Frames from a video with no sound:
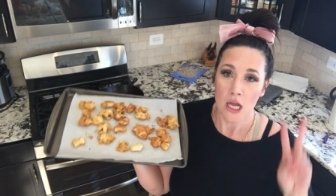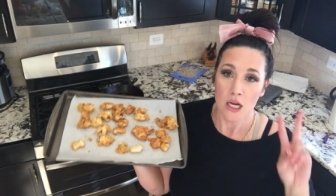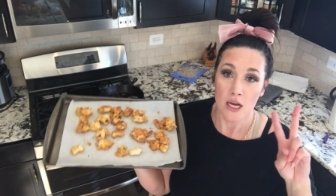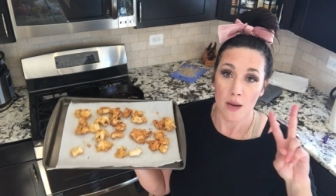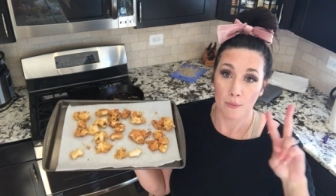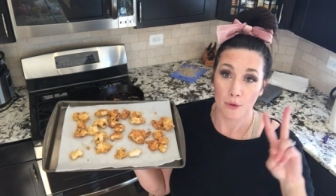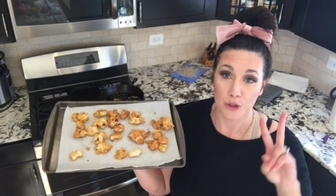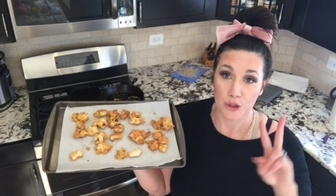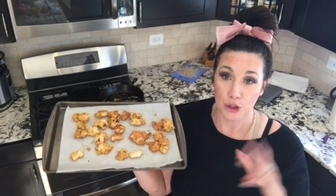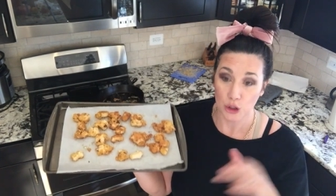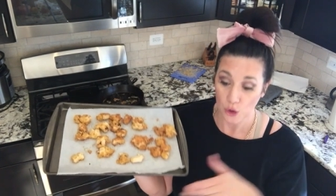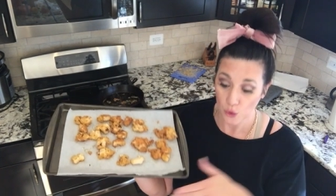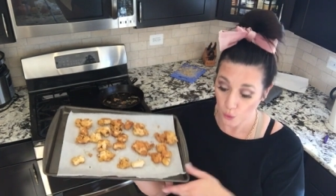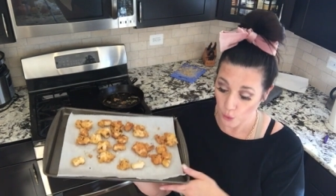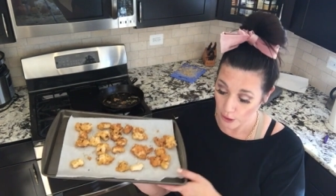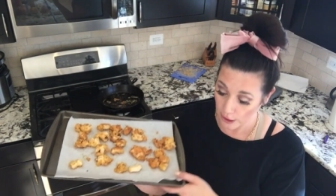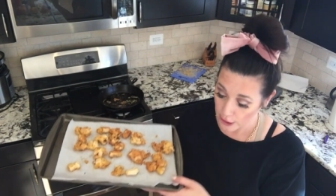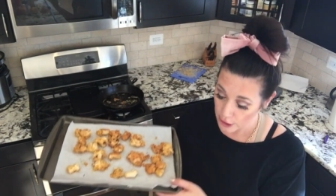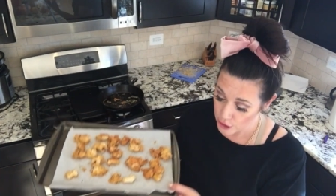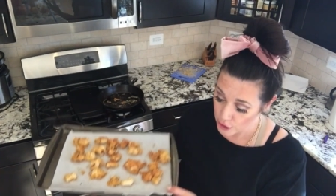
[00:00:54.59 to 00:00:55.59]
Number 2,
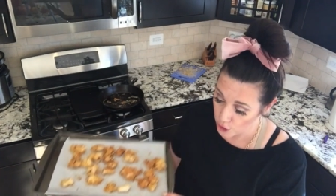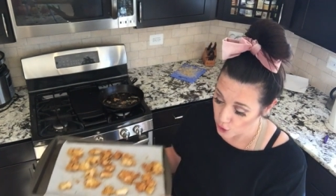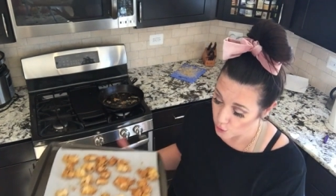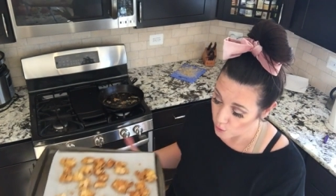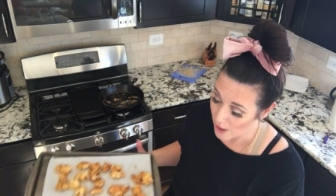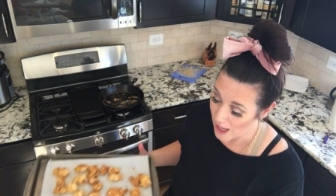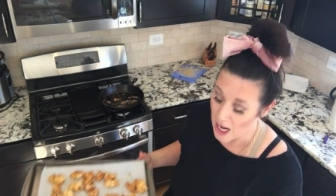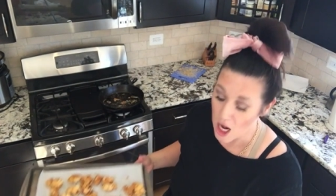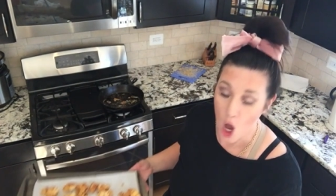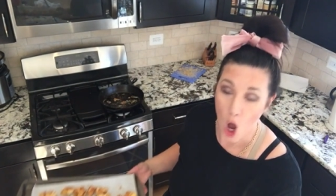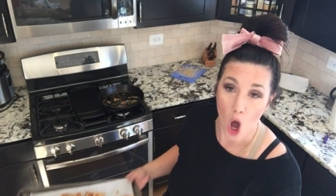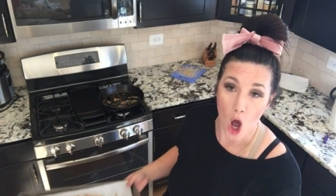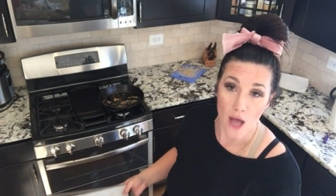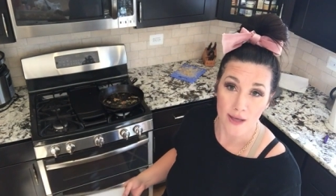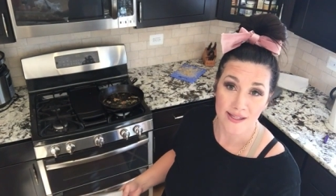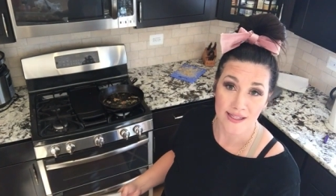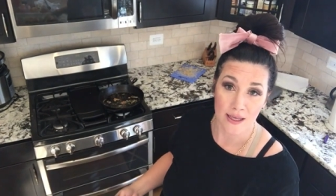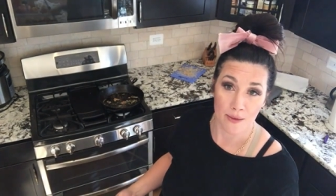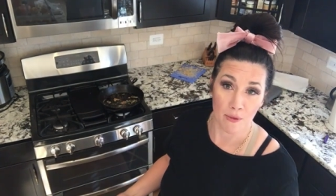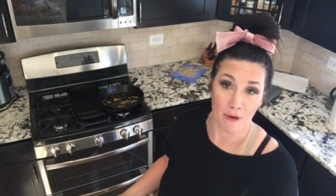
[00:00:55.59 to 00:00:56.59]
we're gonna do an
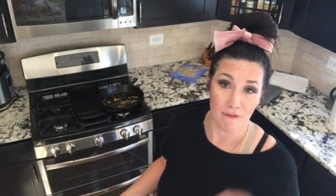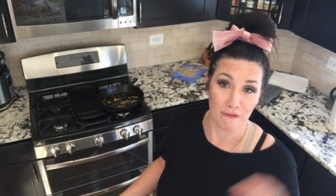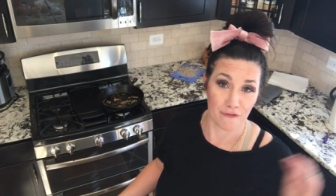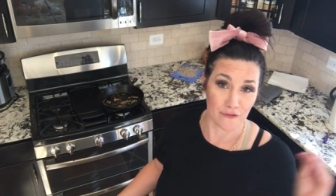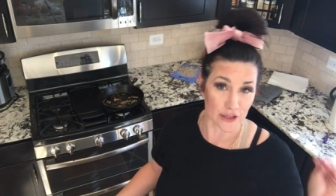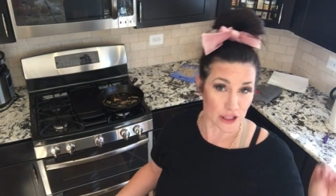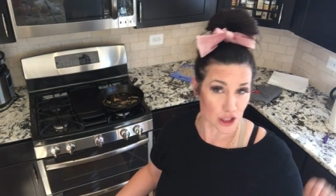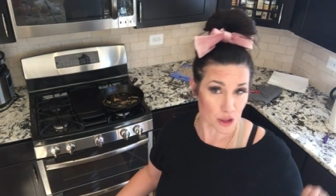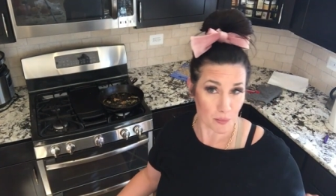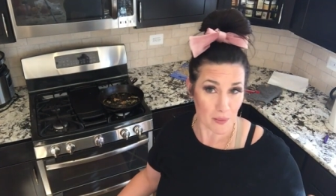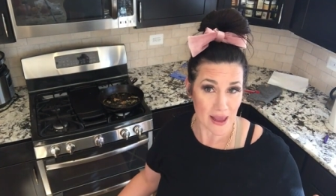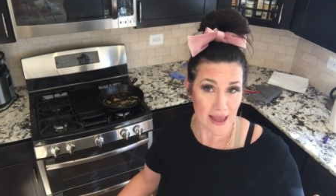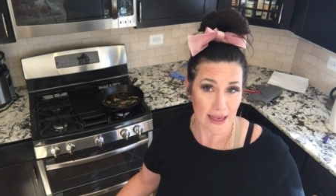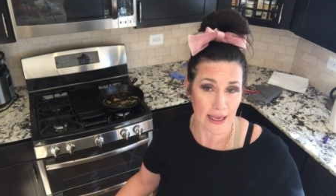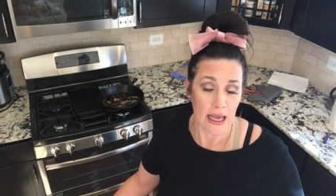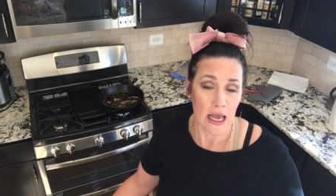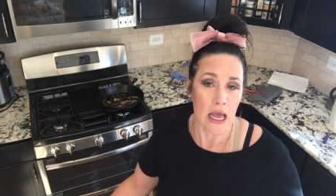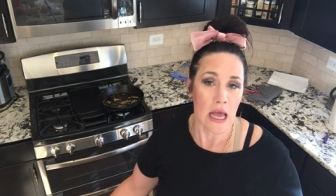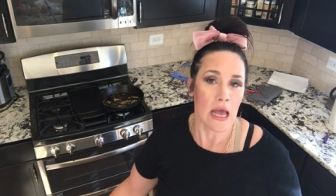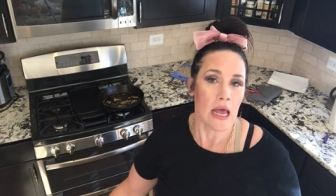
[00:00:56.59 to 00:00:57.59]
awesome fish bake.
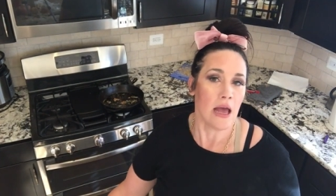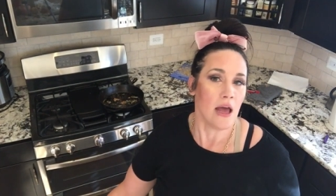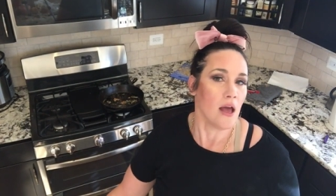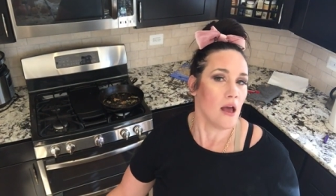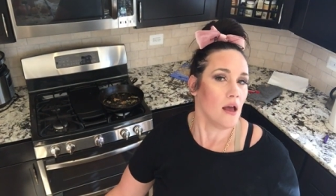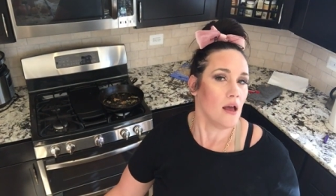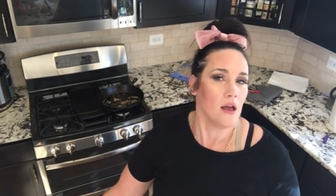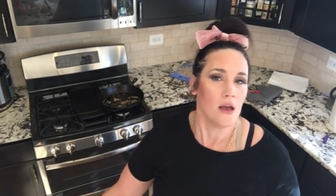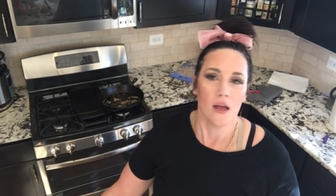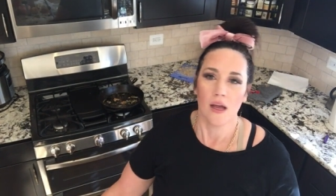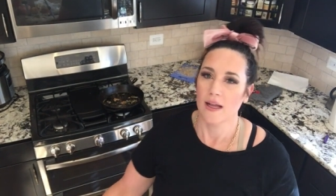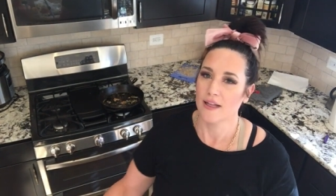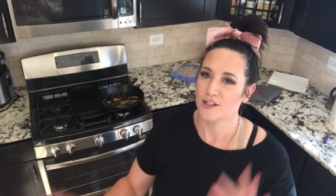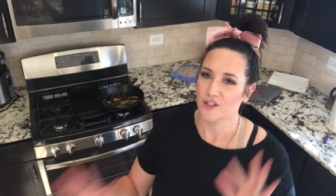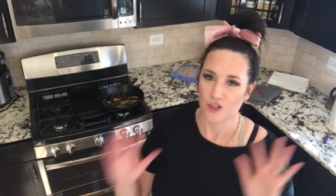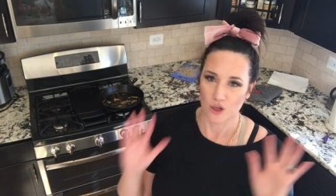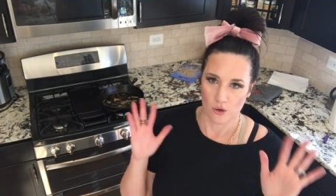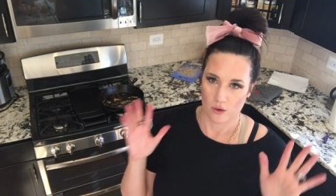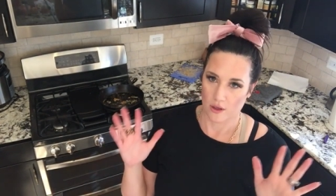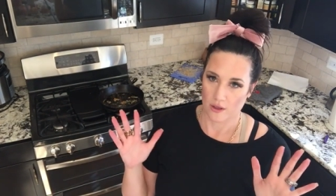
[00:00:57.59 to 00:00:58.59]

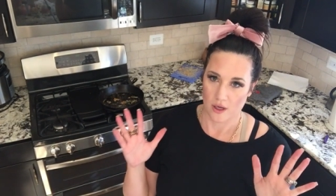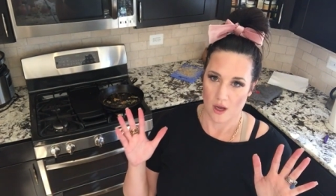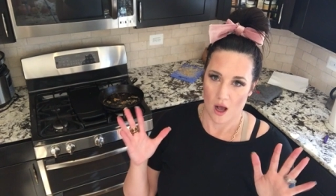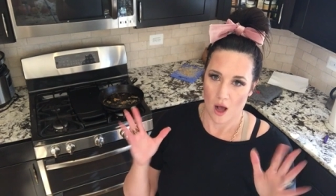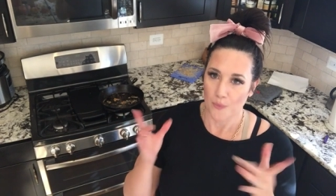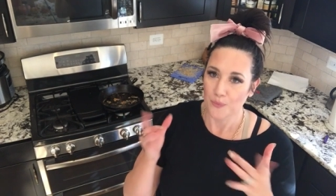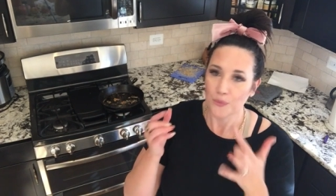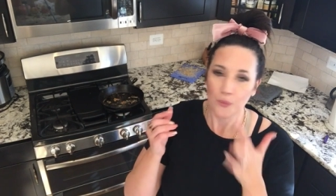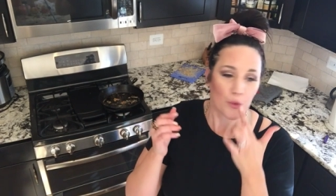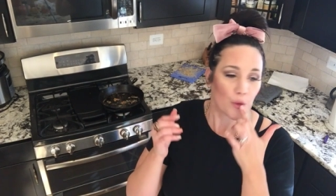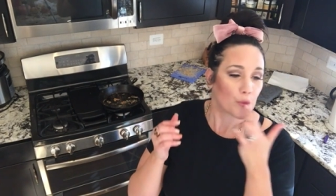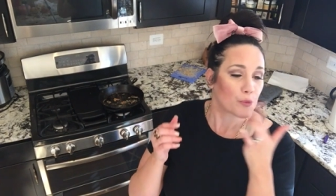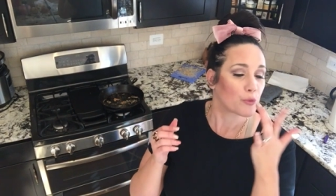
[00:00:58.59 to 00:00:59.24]
It's so good, y'all.